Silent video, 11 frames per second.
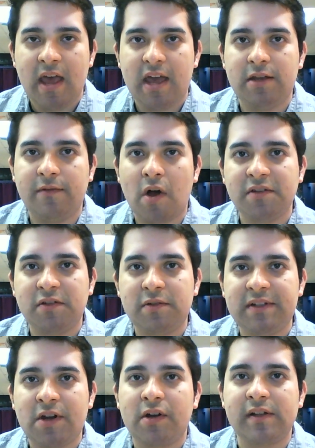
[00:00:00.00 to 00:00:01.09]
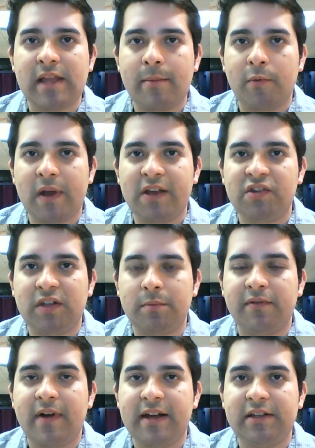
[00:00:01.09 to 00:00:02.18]
And you've also seen our collaboration
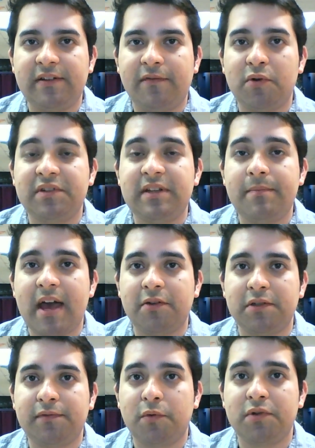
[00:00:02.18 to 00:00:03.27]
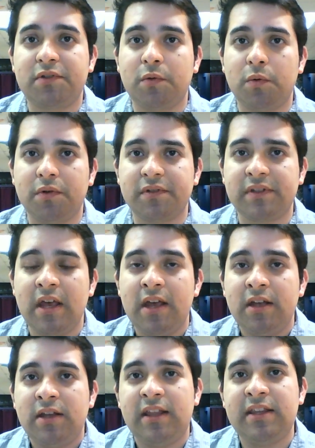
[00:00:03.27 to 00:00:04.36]
providing diversity panels for schools
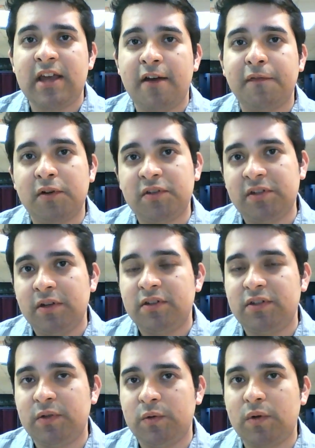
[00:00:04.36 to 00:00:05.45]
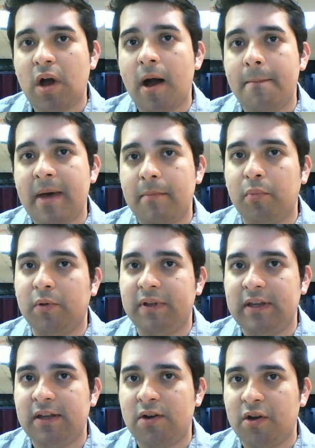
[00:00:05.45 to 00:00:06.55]
in the effort to combat
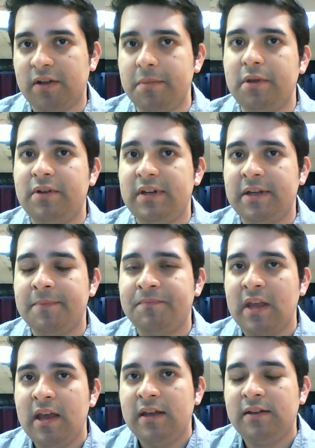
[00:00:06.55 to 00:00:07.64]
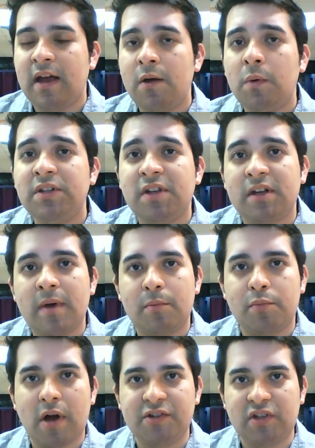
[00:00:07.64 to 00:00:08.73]
bullying in our community. Now I want to talk
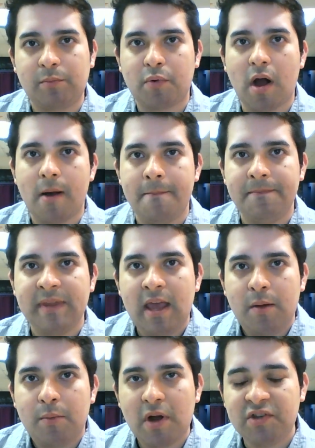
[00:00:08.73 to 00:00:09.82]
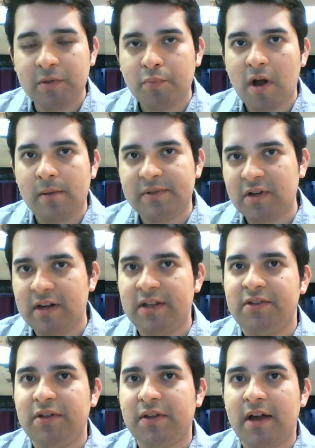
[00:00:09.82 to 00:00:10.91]
about Project Prom. Project Prom started
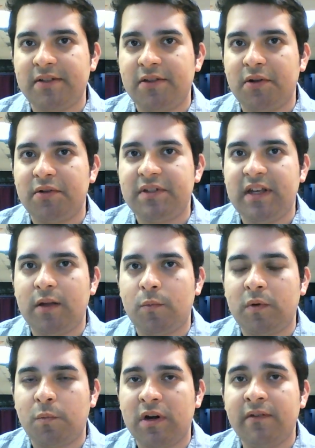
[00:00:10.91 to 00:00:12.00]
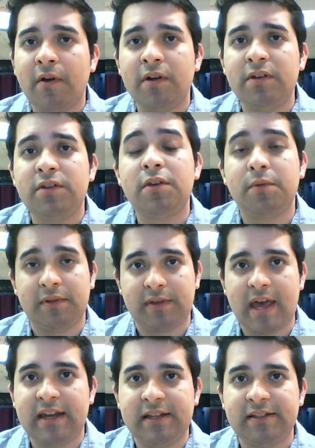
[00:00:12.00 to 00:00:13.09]
in 2013 when one of our youth
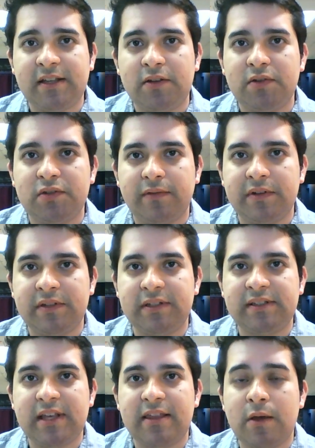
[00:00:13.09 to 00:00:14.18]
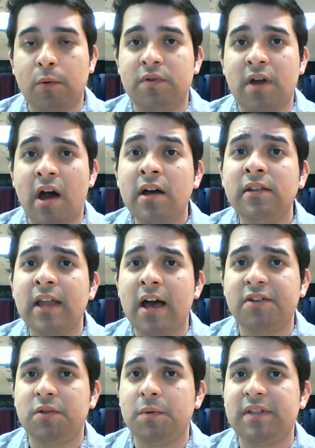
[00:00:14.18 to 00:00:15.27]
at Insight Youth Services said they were not
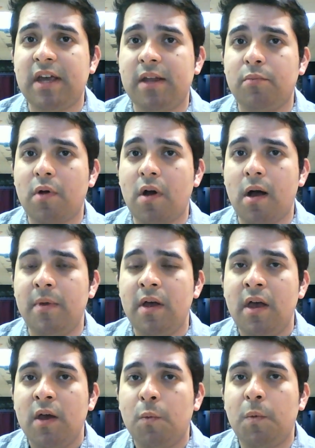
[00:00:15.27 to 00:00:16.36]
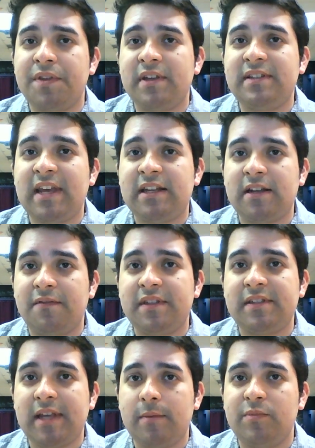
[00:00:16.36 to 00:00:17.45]
allowed to attend prom with a date of the
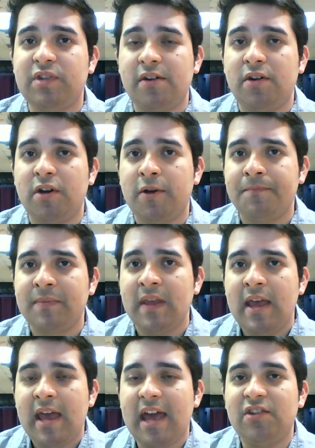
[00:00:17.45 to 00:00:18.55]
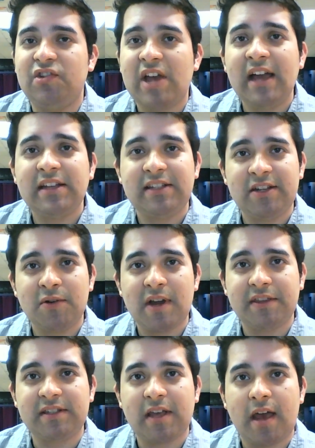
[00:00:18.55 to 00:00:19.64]
same gender. And Jack Teeter
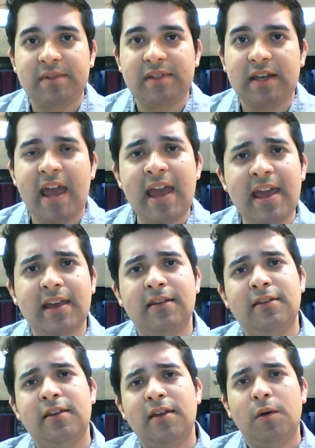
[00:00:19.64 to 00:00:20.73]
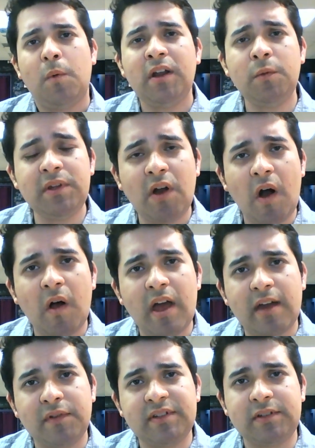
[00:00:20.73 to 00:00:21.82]
at the time said, hey, why don't we call
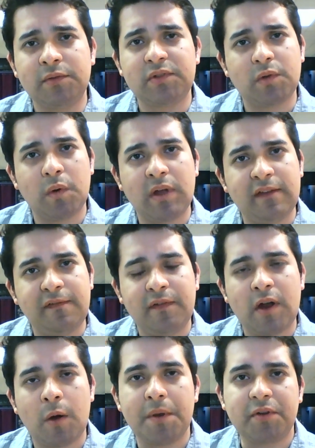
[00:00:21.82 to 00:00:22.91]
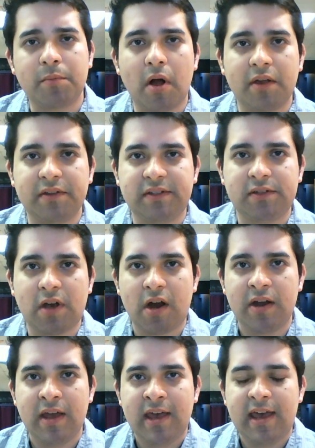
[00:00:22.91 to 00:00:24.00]
every single school and figure out what their policies
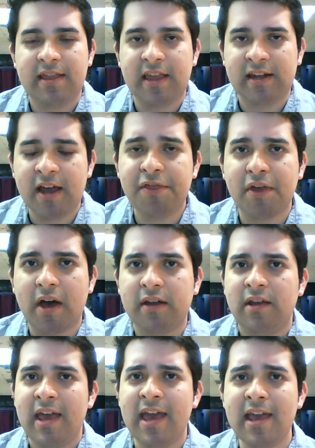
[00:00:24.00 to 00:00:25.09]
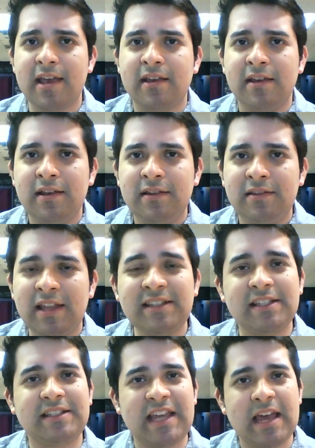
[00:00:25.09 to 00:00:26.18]
are? And then I thought, hey, that's
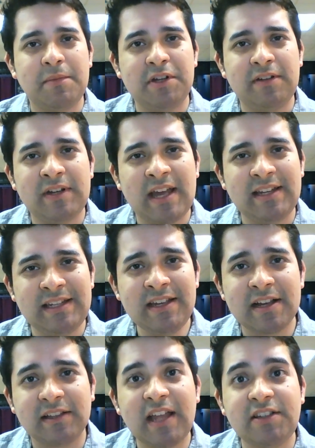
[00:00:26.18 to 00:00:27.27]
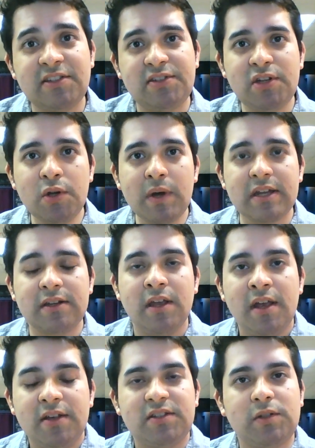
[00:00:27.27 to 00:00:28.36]
a damn good of an idea. Let's do it.
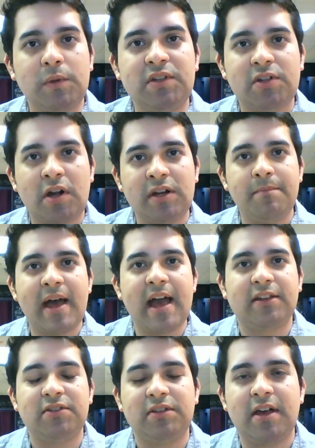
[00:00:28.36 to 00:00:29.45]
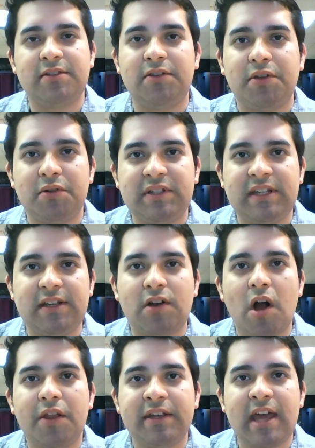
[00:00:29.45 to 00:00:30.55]
So we started back in 2013
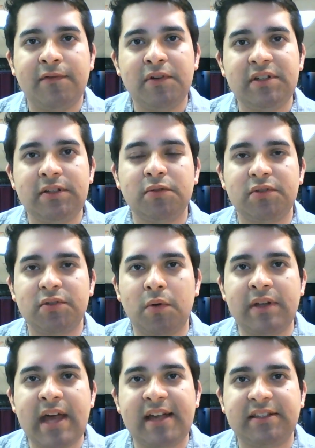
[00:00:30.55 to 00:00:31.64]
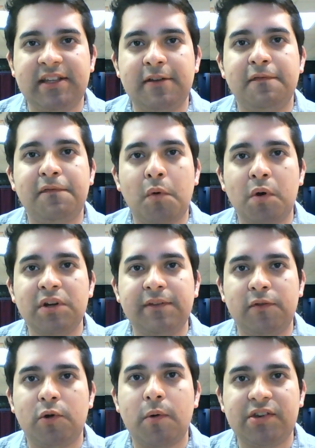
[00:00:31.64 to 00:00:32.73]
calling every single school and asking them 4
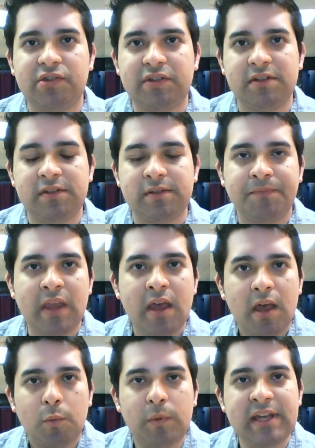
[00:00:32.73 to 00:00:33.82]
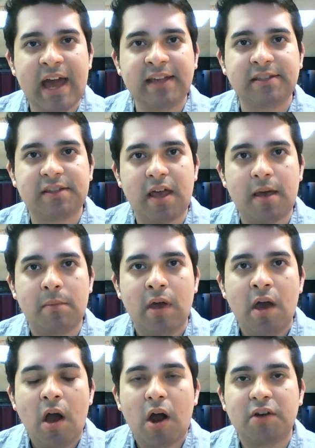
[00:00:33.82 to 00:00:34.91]
different questions. We asked them,
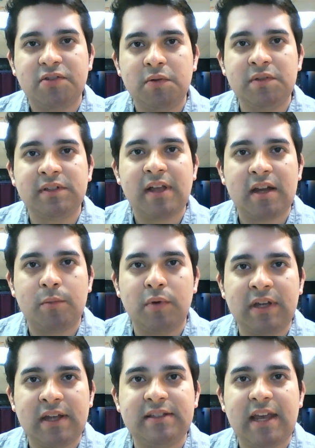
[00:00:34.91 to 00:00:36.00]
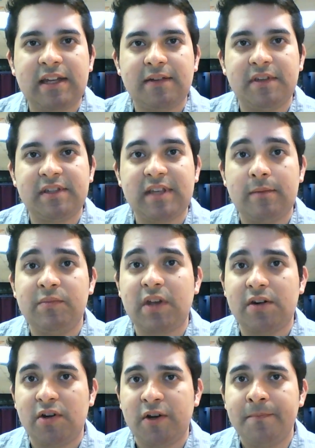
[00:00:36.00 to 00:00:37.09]
are students allowed to bring a date of the same
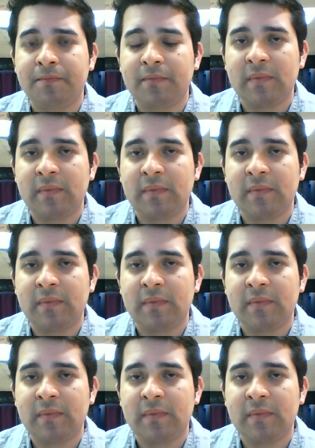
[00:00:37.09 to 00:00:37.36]
gender?